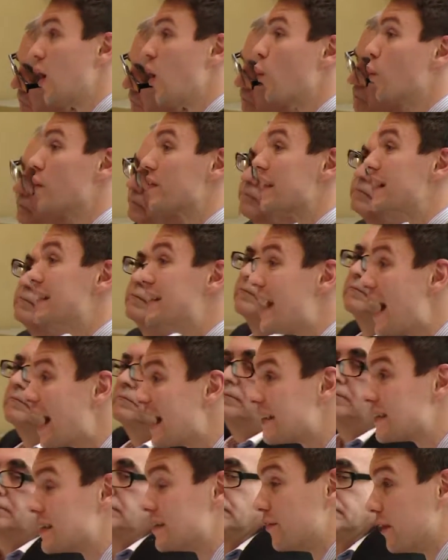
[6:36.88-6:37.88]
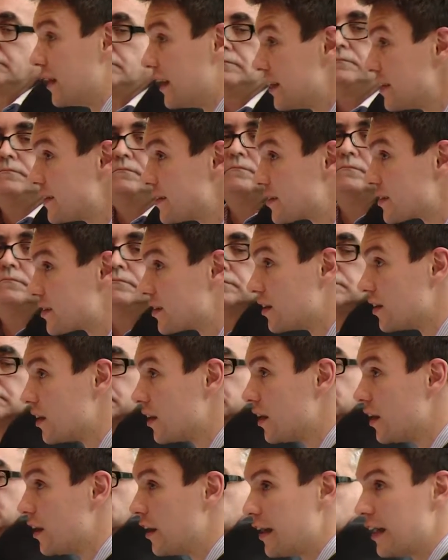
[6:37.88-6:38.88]
With a negative list,
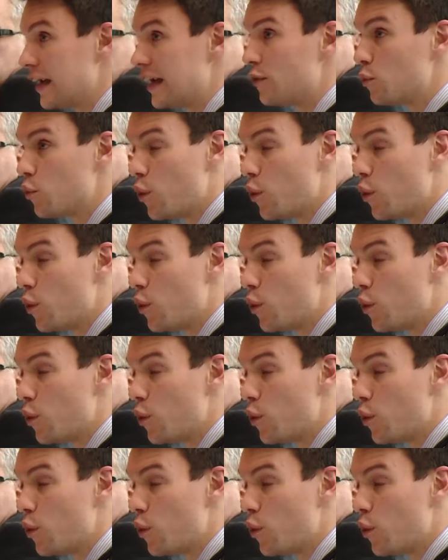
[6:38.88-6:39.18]
it